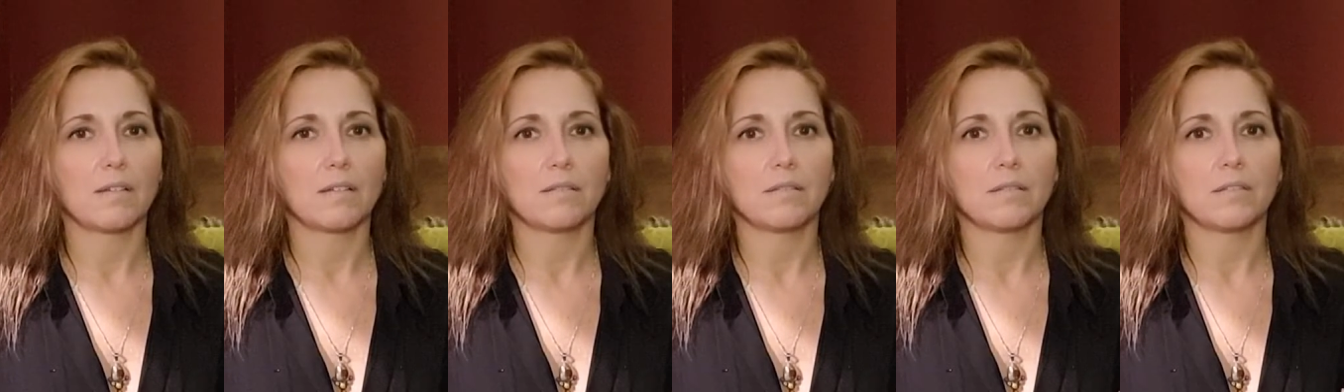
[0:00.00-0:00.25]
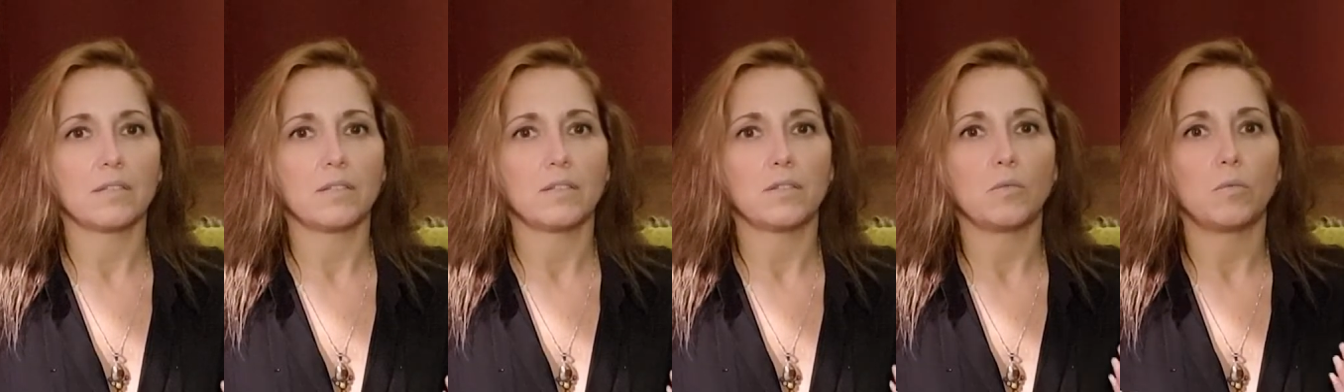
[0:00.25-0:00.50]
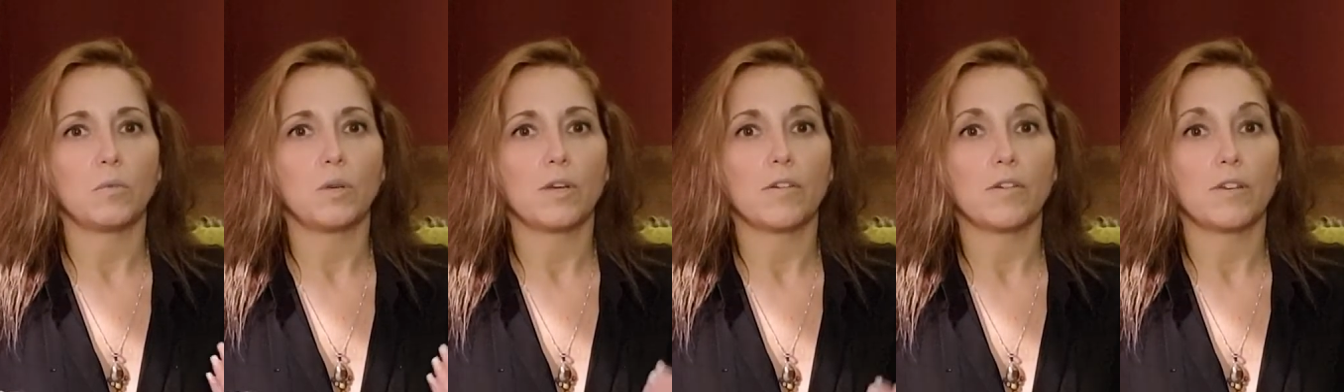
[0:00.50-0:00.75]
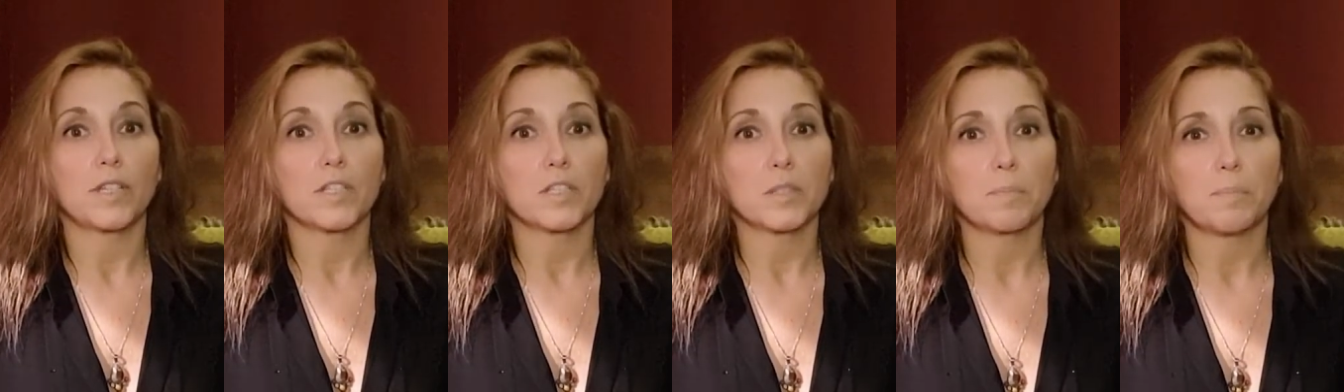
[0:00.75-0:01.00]
you know wear
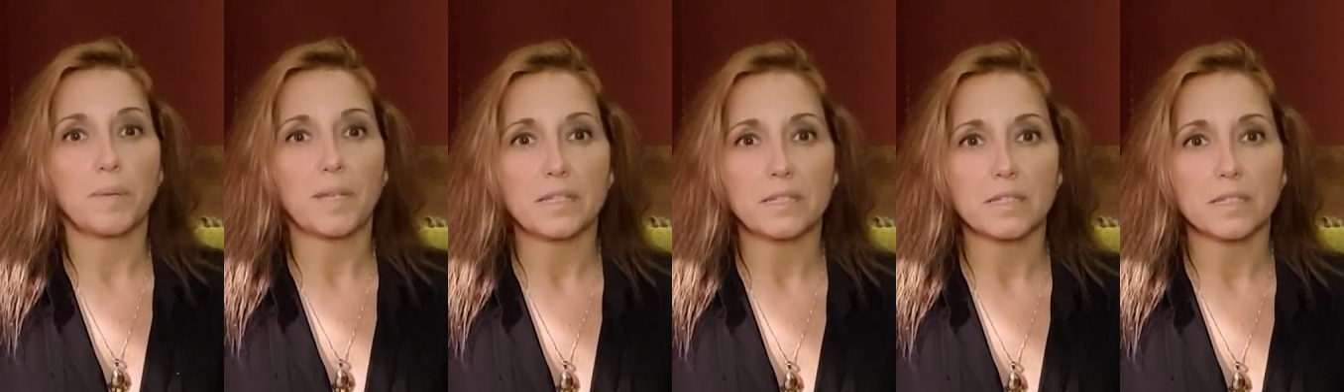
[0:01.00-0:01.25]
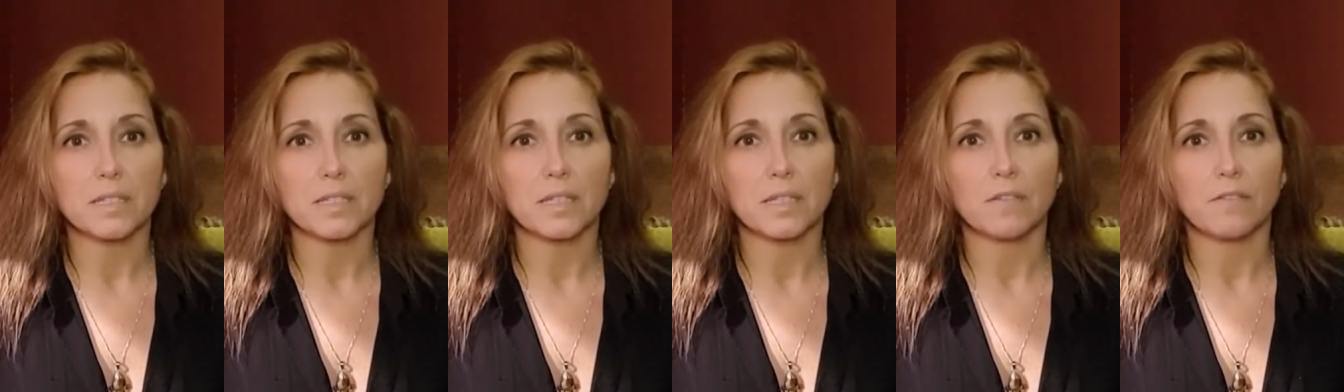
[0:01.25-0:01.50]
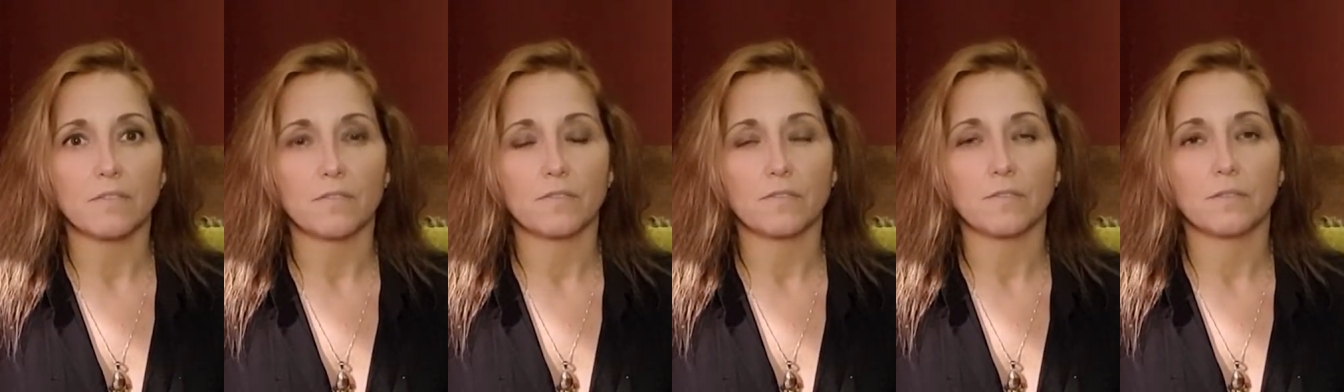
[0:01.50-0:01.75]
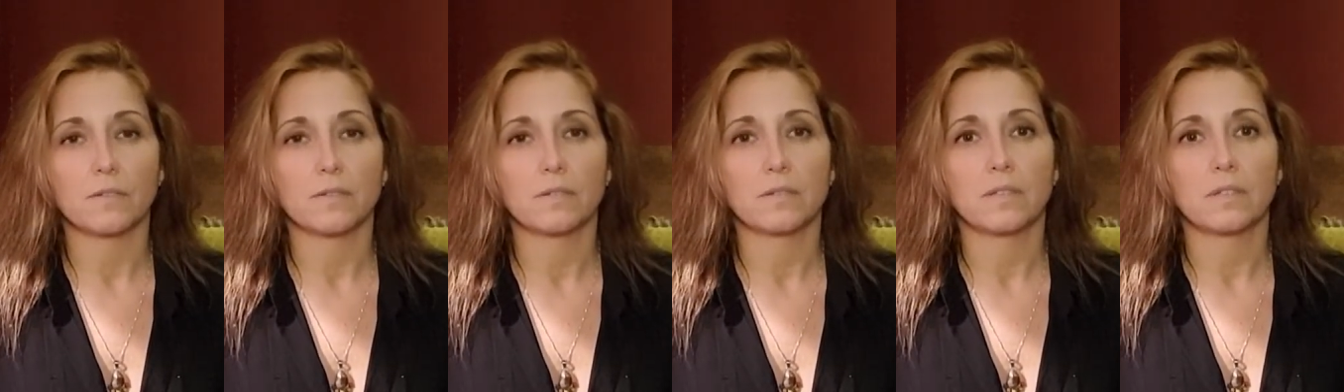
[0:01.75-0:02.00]
expensive
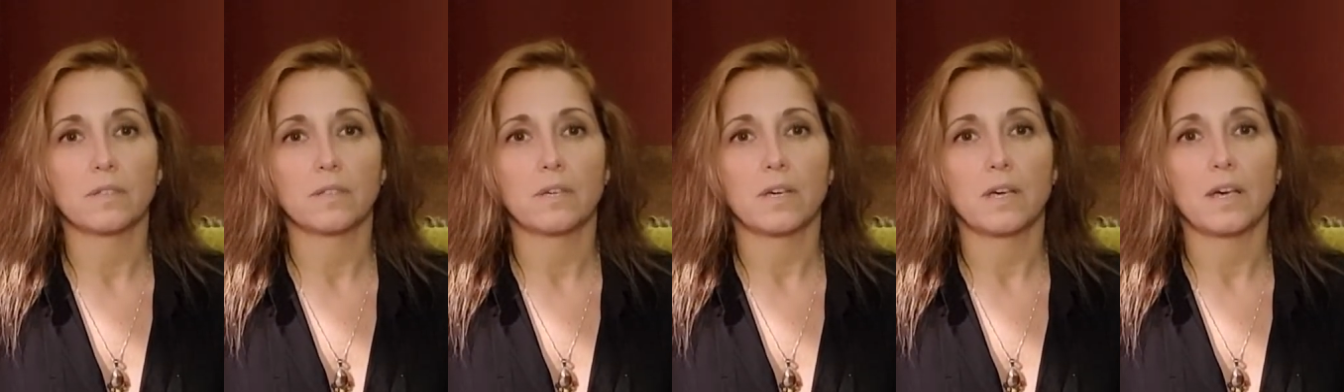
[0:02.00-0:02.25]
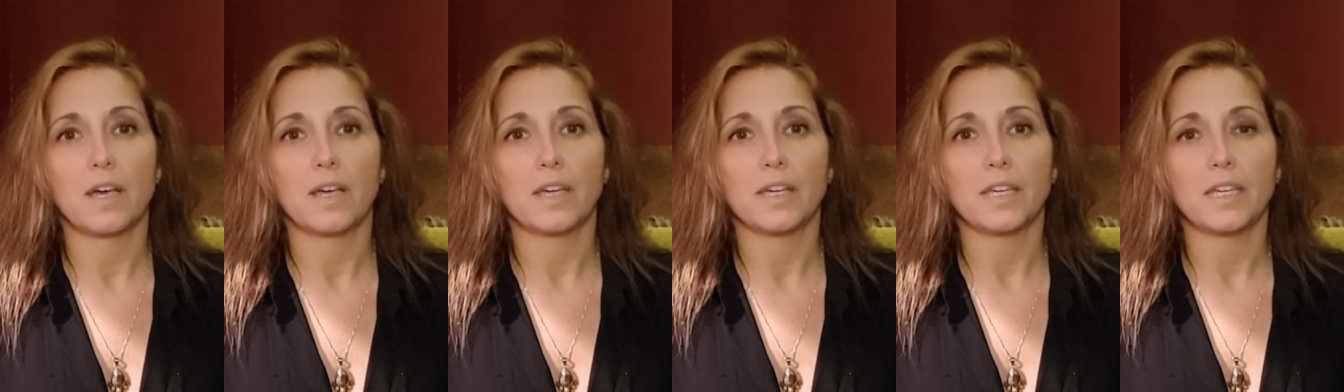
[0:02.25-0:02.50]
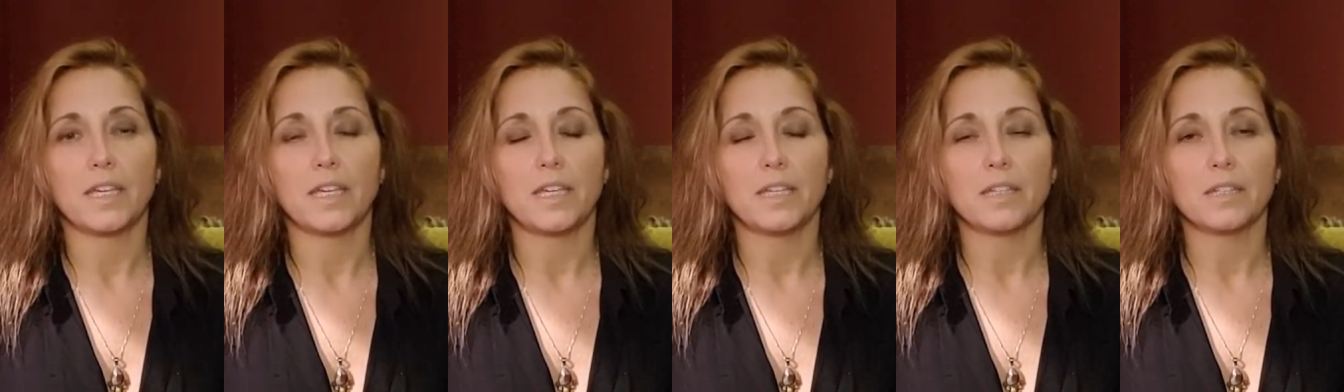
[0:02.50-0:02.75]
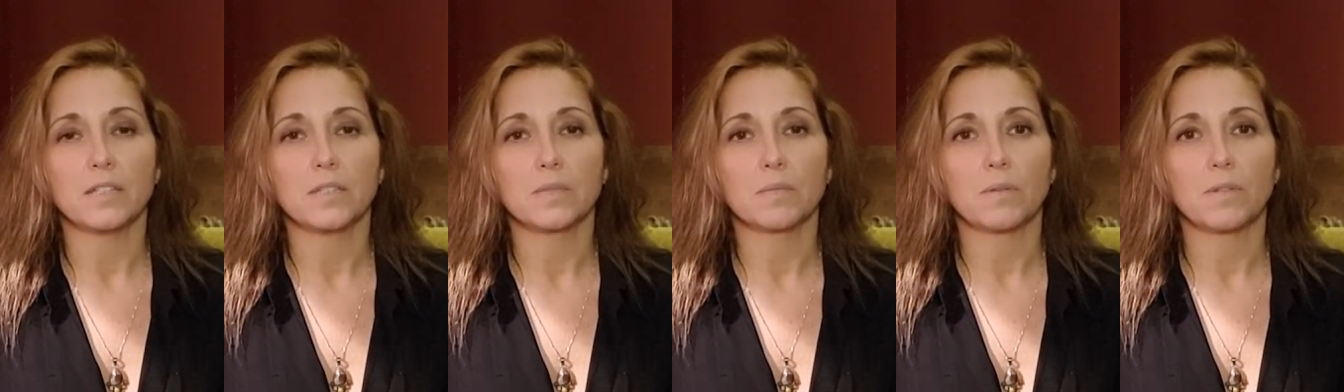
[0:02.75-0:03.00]
high
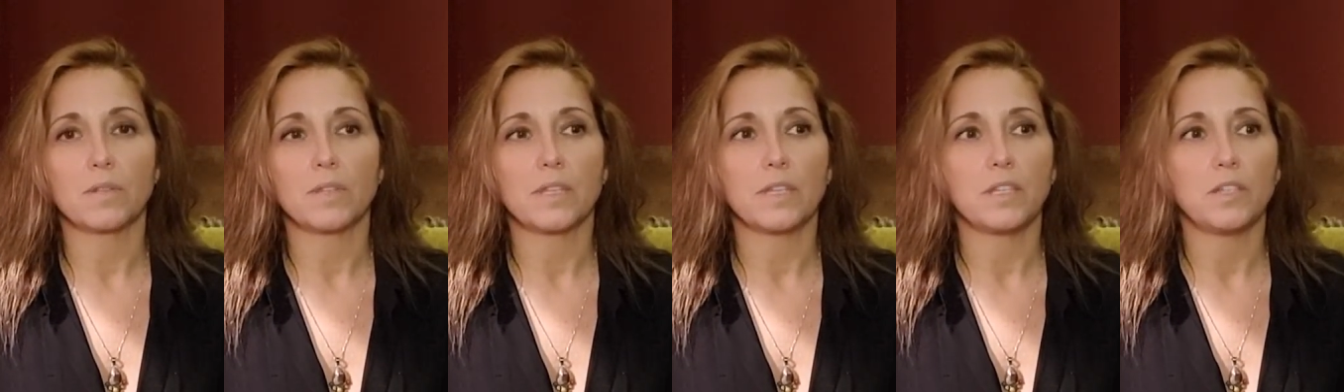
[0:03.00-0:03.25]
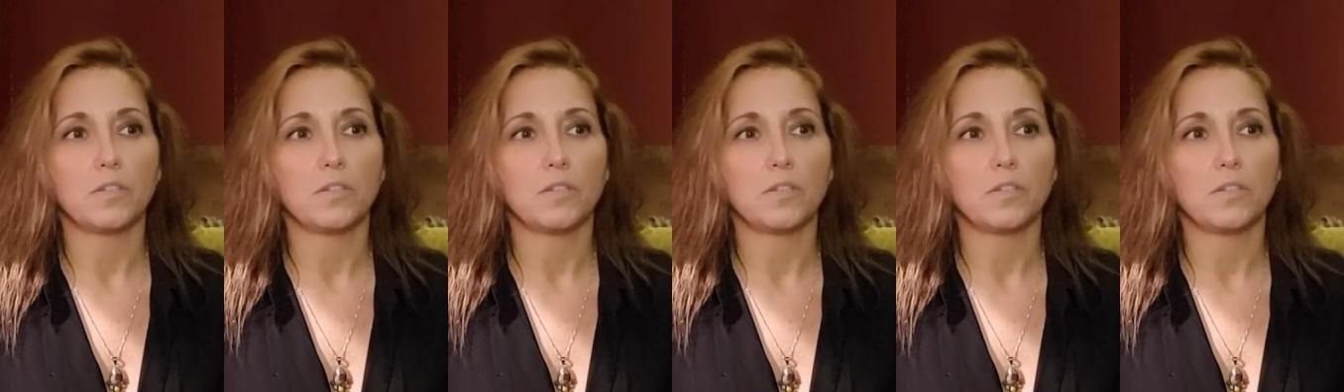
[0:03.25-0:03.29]
heels with it.